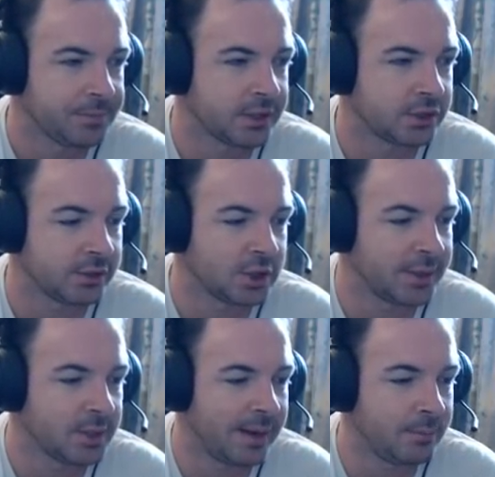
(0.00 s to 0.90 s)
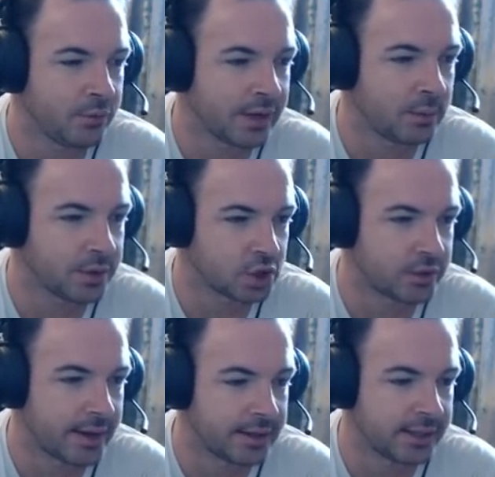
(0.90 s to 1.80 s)
it's not so much about moving out with the
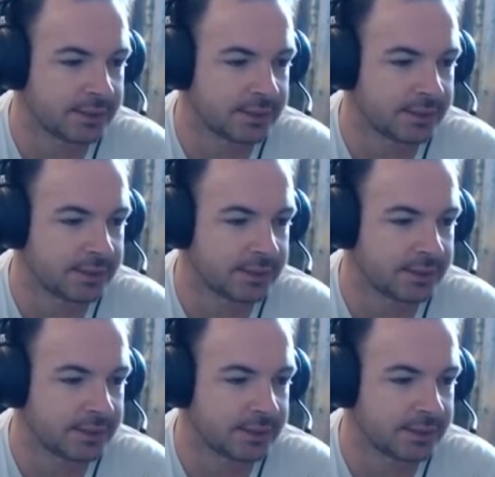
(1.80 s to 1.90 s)
Shrouded,